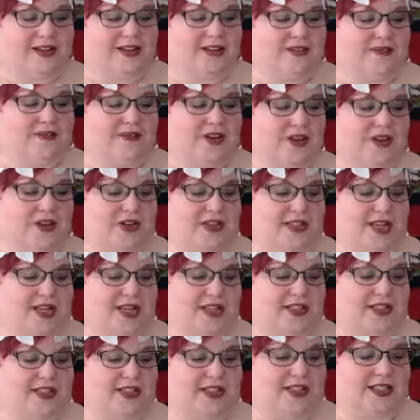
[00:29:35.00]
fairy
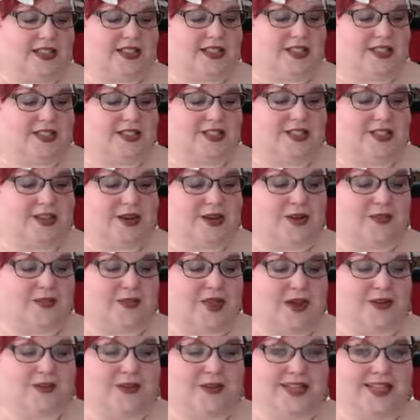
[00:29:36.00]
changings. So
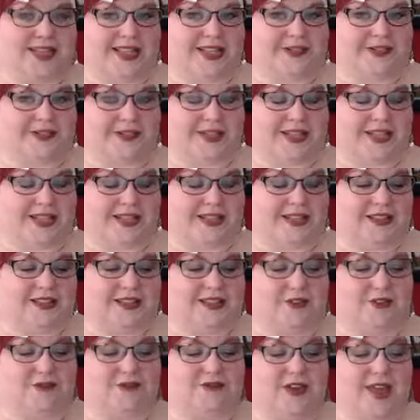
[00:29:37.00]
that was interesting.
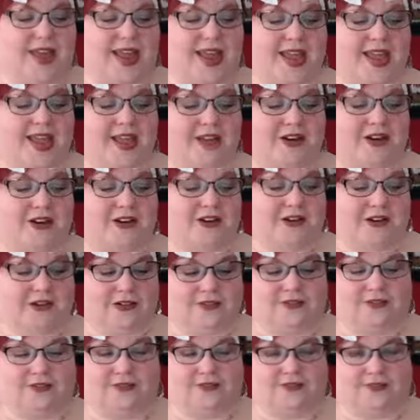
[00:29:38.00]
The fae
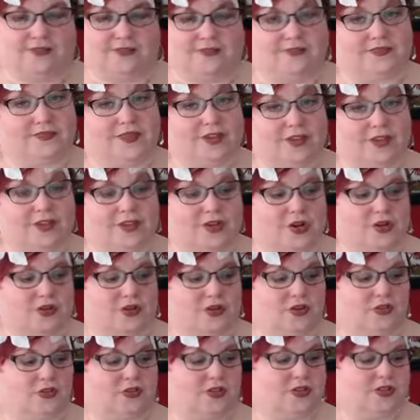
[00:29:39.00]
are they're
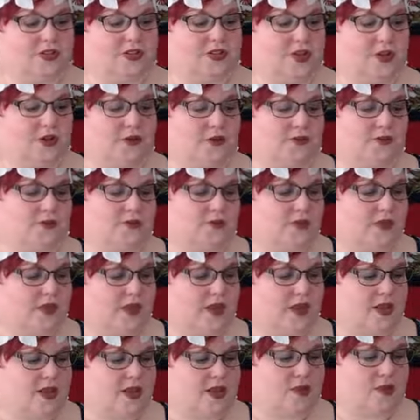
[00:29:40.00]
jokers, so you
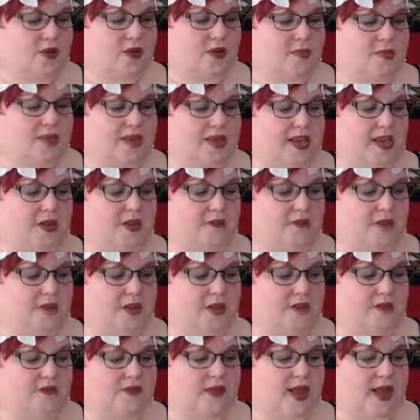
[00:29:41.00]
want to be careful
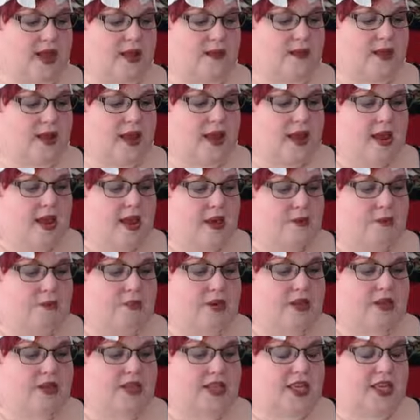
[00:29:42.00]
of that.
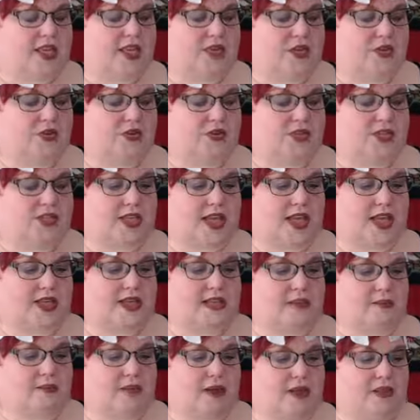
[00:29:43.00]
But they used to hang
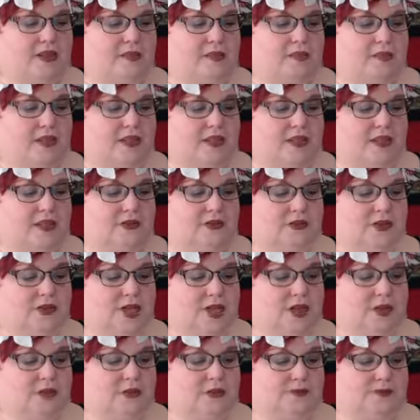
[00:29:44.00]
it by the
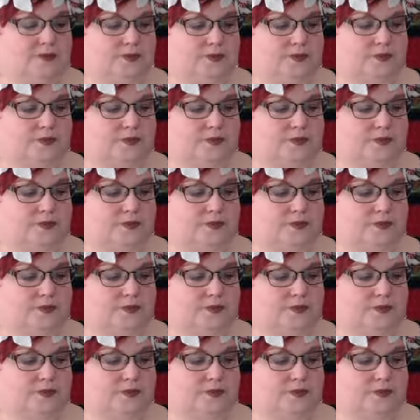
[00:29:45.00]
mistletoe,